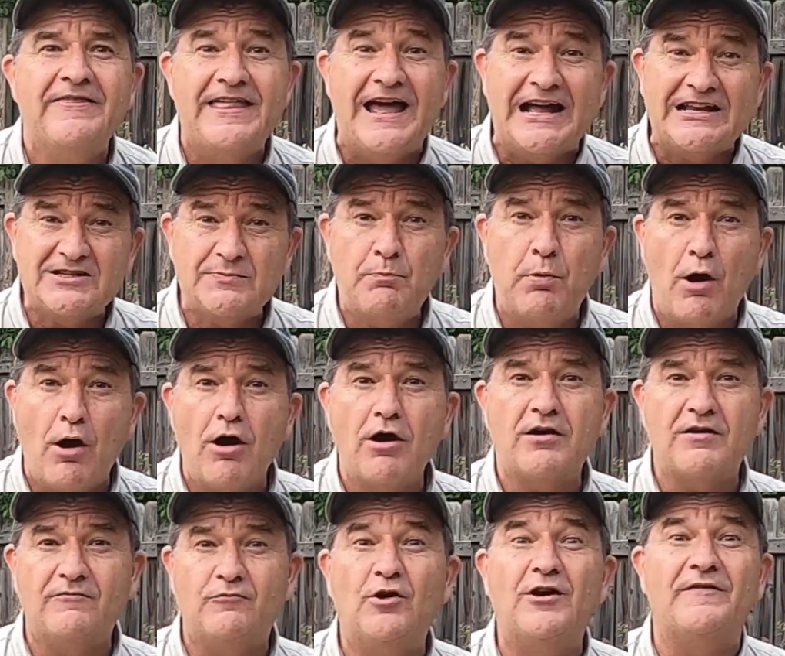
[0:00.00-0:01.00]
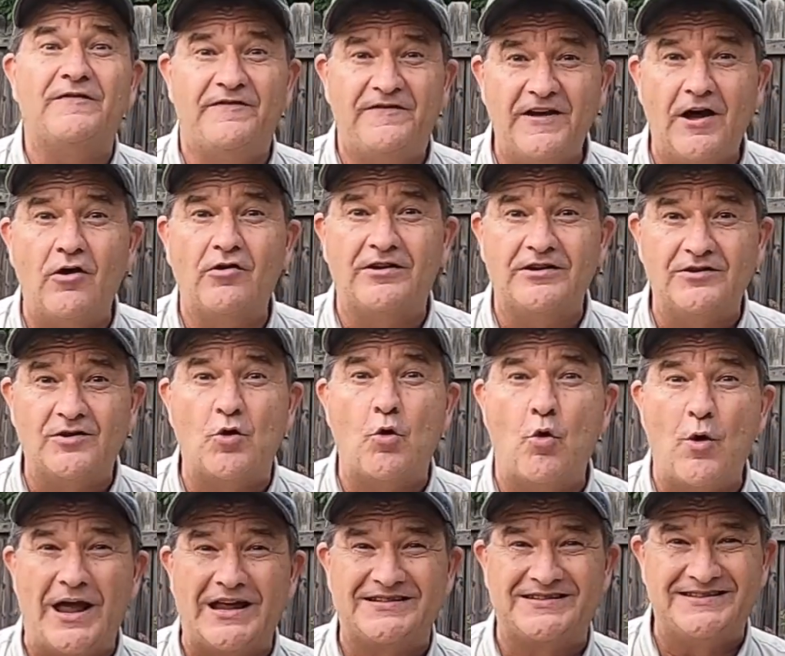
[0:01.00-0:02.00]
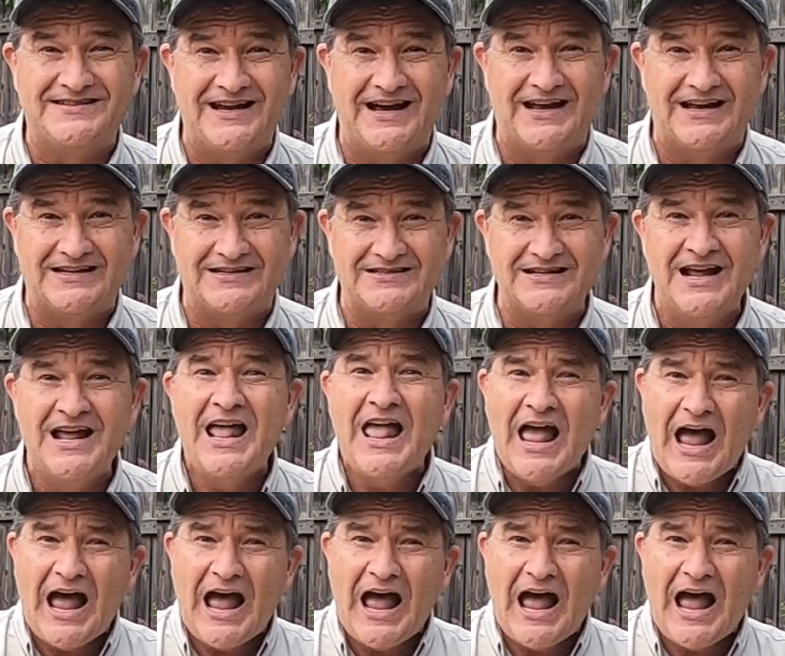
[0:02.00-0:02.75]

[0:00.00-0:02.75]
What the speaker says: That's part of what Falcon Quest does.